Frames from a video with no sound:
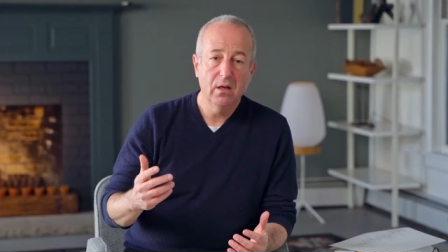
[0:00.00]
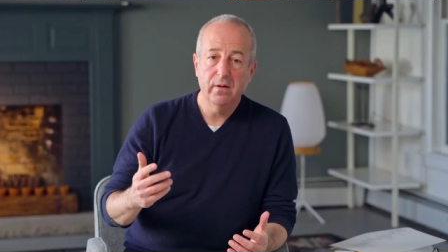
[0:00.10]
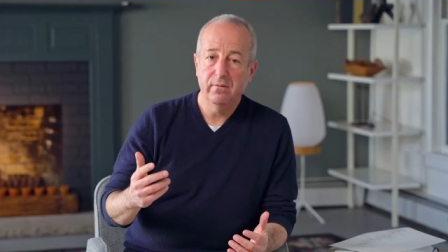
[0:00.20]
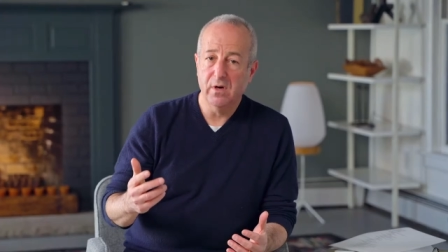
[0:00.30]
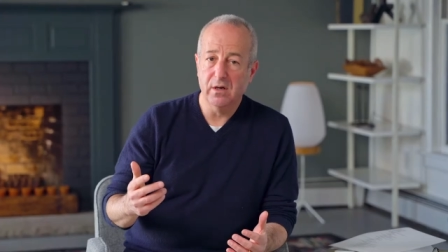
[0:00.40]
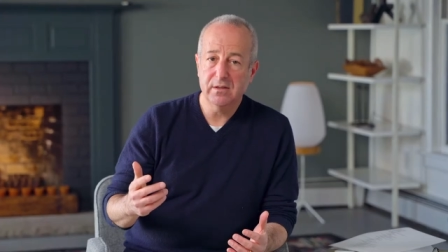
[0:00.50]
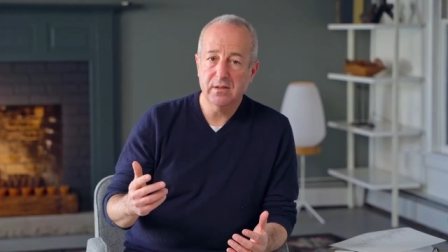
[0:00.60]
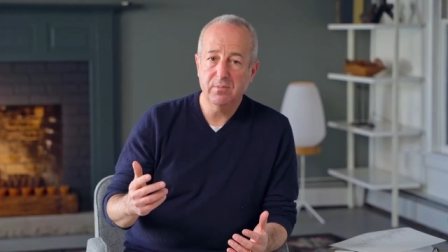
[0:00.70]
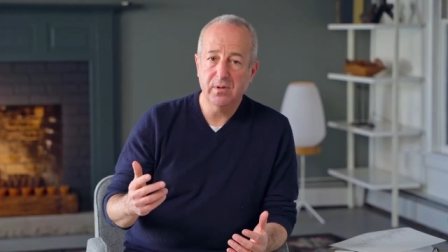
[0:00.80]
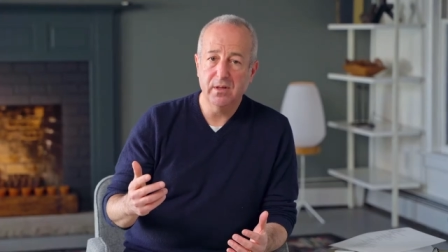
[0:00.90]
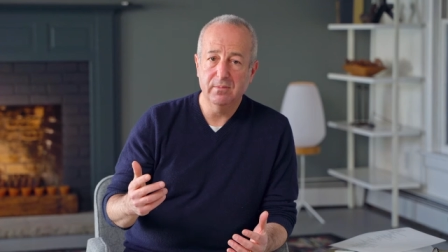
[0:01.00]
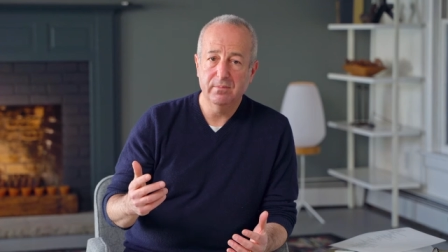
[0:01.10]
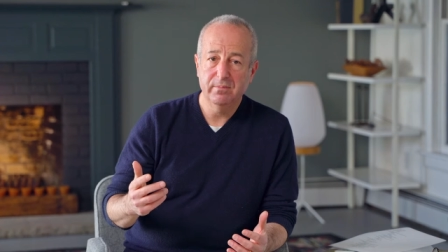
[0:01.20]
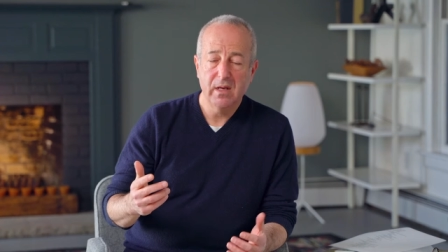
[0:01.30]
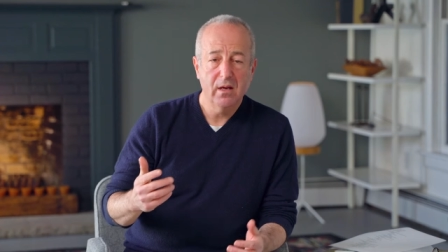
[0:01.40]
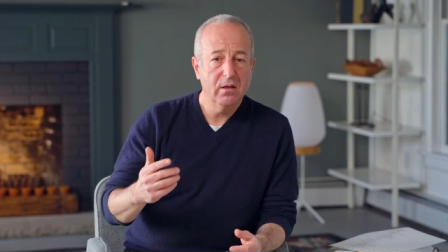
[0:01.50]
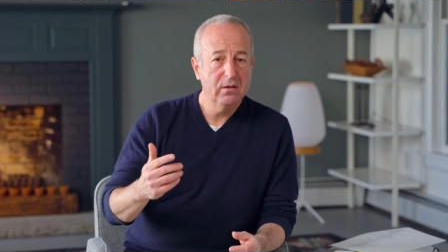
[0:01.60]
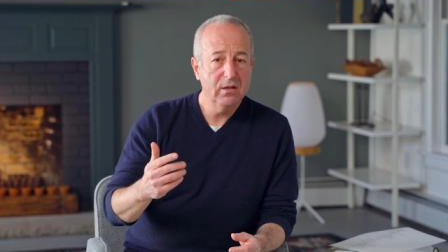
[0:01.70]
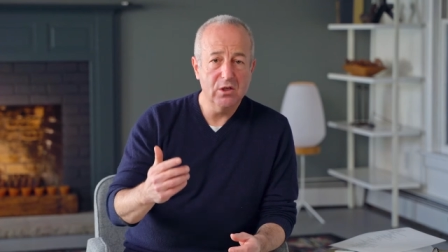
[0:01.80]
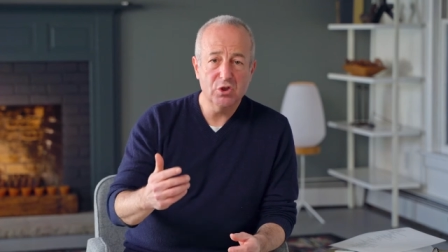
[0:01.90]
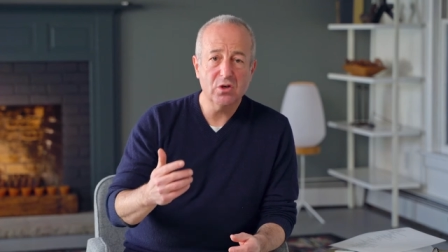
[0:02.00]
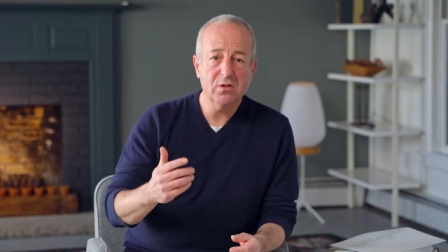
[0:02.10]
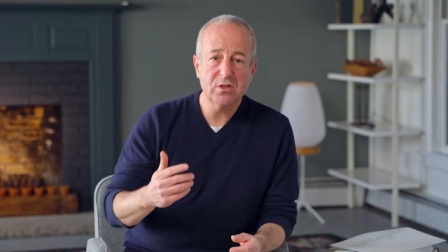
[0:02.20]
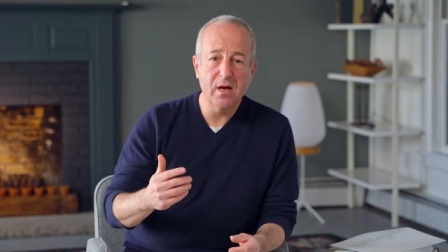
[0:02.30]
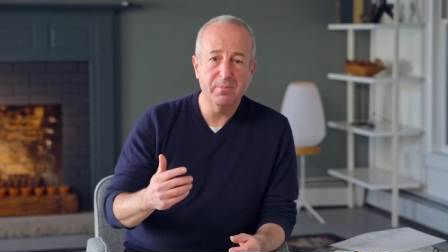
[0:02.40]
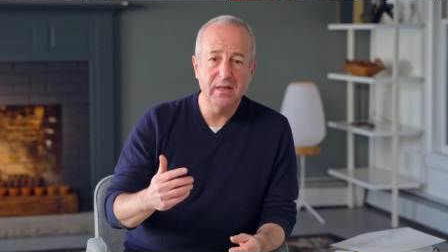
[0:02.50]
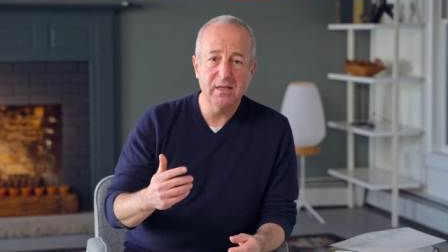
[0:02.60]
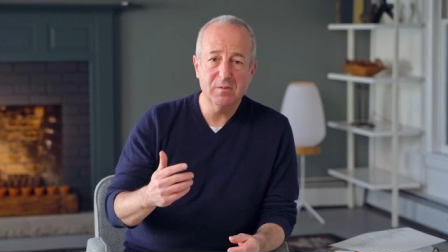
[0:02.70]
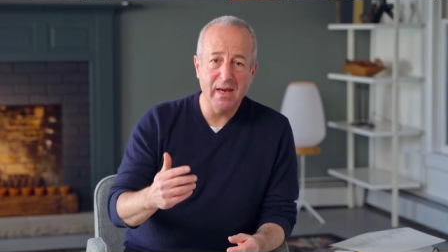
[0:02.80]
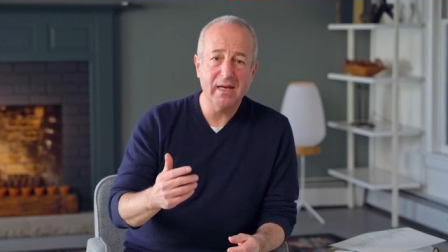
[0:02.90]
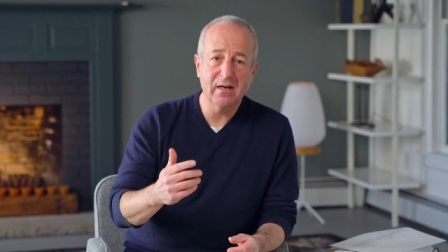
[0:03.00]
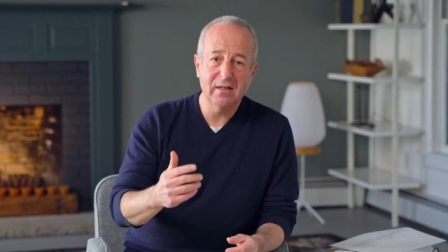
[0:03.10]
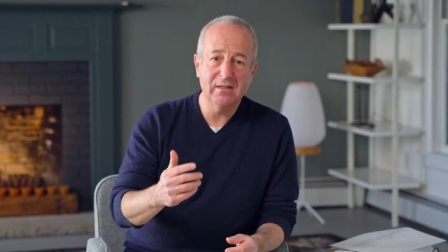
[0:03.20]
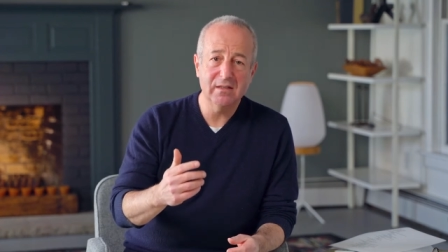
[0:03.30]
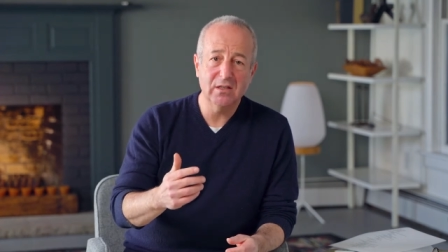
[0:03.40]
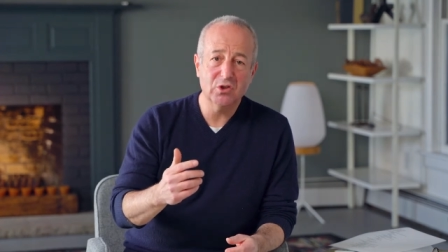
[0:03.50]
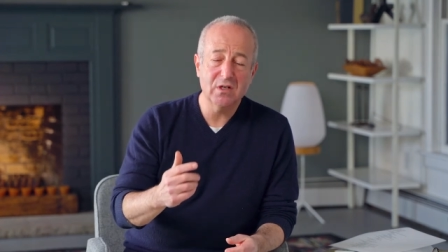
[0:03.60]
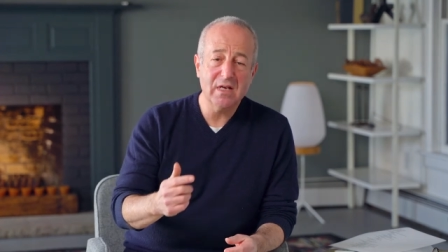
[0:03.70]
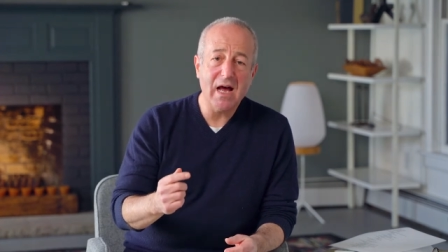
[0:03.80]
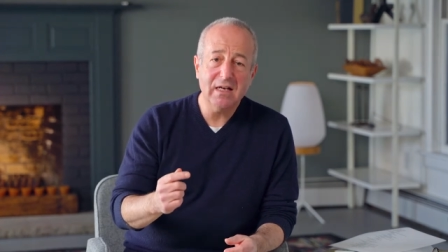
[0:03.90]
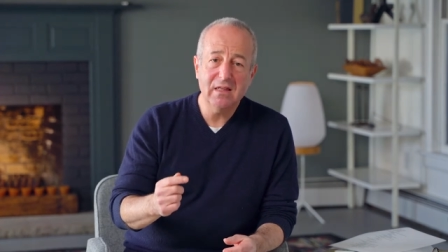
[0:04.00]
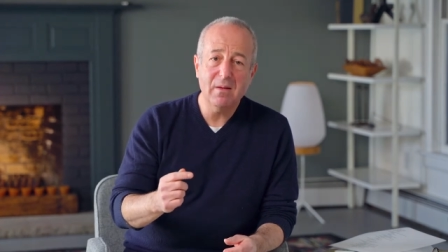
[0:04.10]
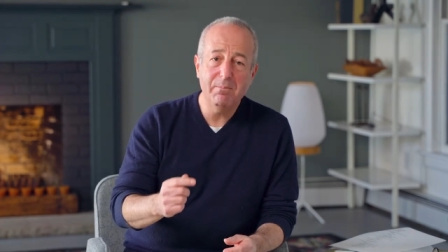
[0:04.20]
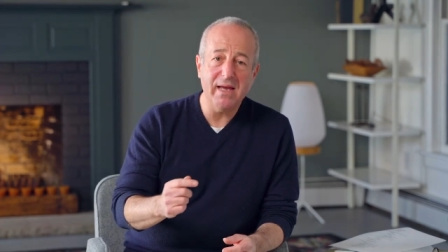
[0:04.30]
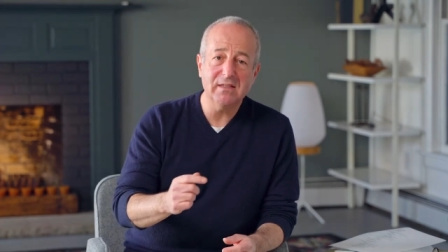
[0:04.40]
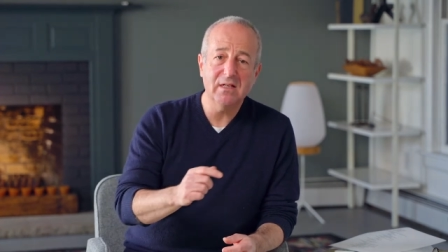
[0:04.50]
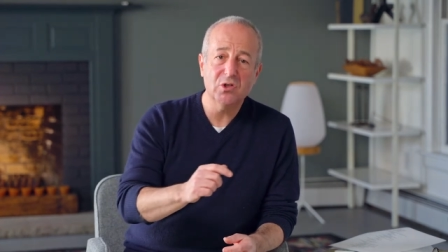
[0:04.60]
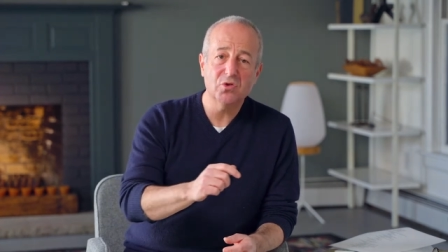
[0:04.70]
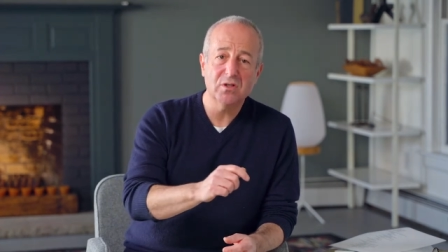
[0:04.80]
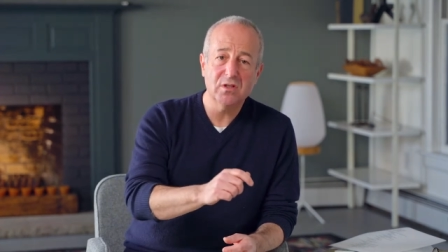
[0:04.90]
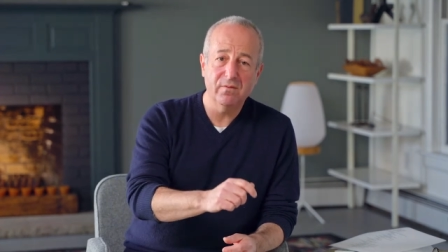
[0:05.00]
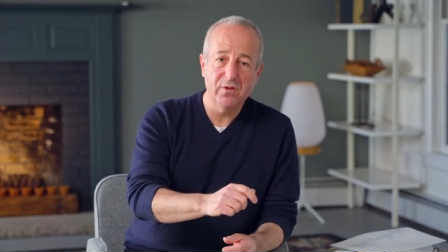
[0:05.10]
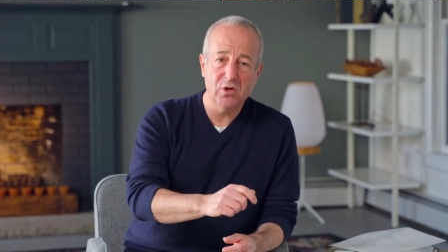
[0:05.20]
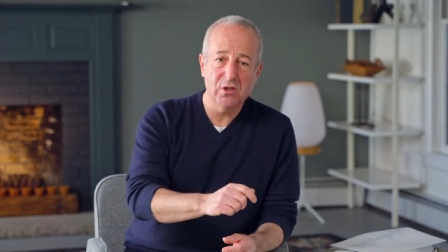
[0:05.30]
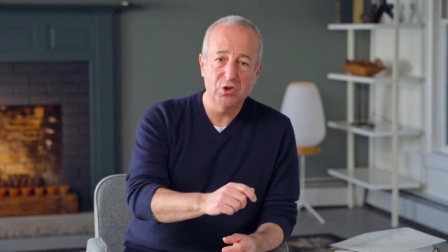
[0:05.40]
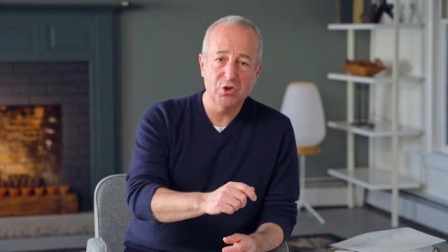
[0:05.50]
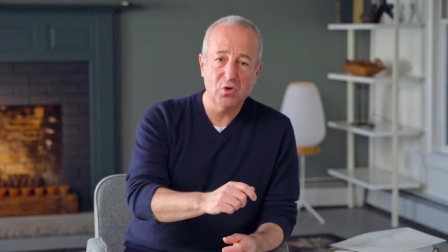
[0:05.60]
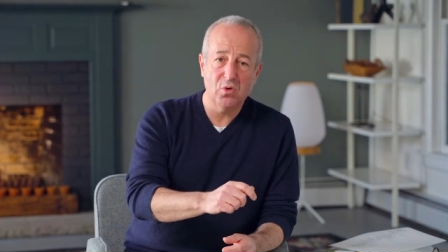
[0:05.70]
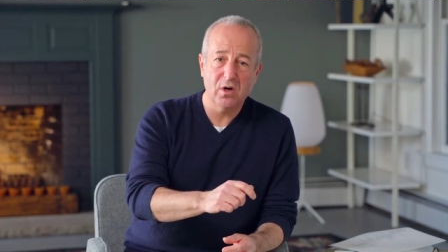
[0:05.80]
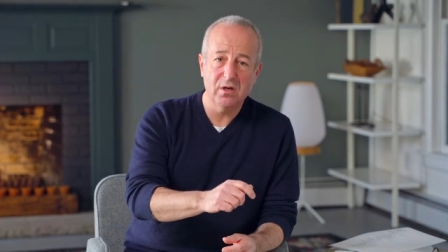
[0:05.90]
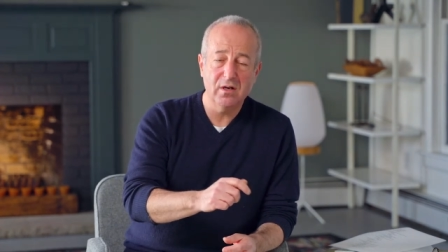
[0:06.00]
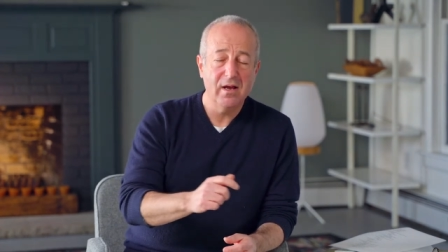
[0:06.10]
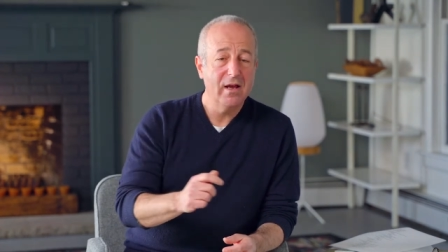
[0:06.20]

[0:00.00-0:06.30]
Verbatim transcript: Very simply the insurance company is making a decision not in the best interest of their insured.